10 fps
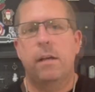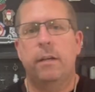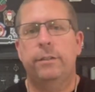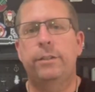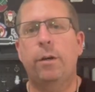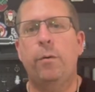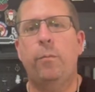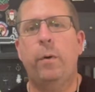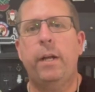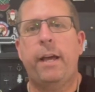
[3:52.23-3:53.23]
So
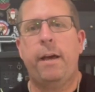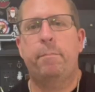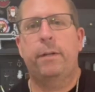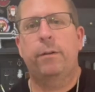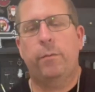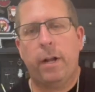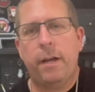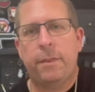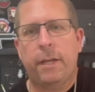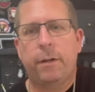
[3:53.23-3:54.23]
what happened, or what
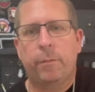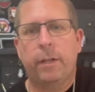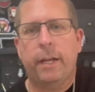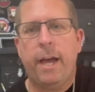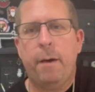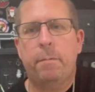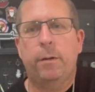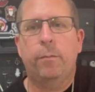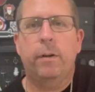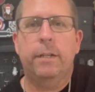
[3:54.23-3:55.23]
I think really
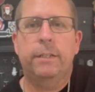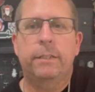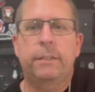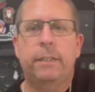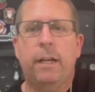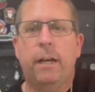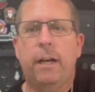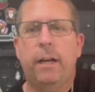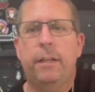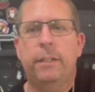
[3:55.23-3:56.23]
happened, was
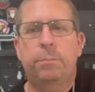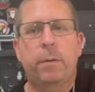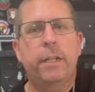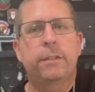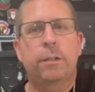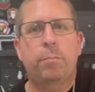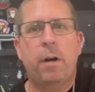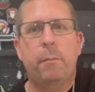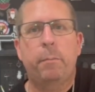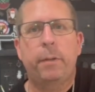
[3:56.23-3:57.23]
the springs are
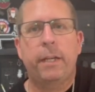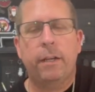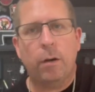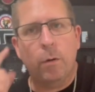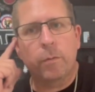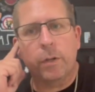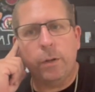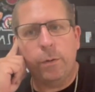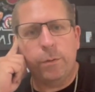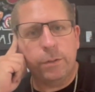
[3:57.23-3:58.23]
probably
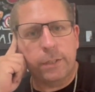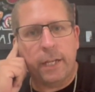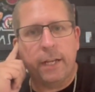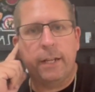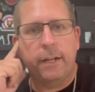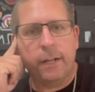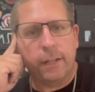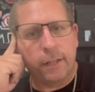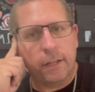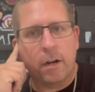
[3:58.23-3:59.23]
overused and
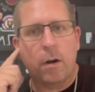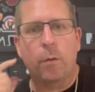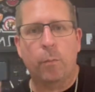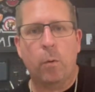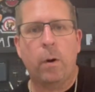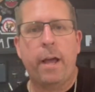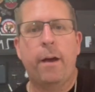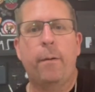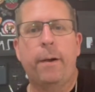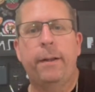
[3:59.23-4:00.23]
worn
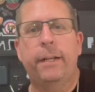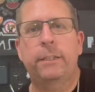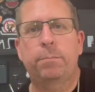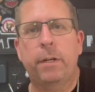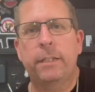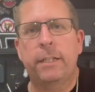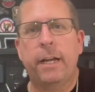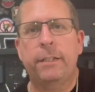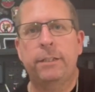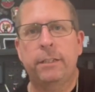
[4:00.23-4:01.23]
out, and that spring
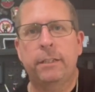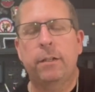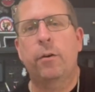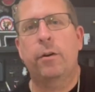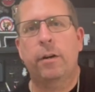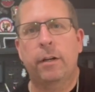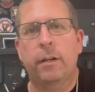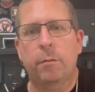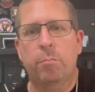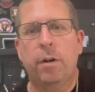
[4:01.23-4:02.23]
tension or
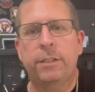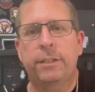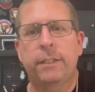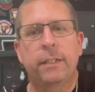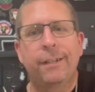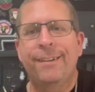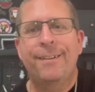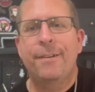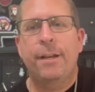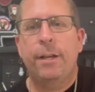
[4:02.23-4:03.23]
compression
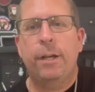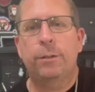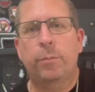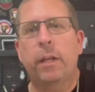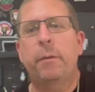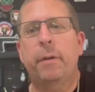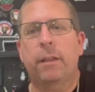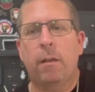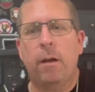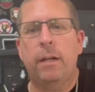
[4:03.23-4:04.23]
has really
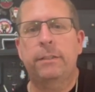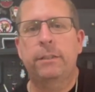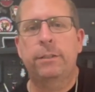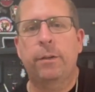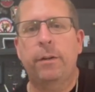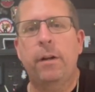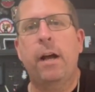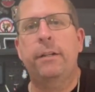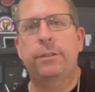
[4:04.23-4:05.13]
been lost. So they're not as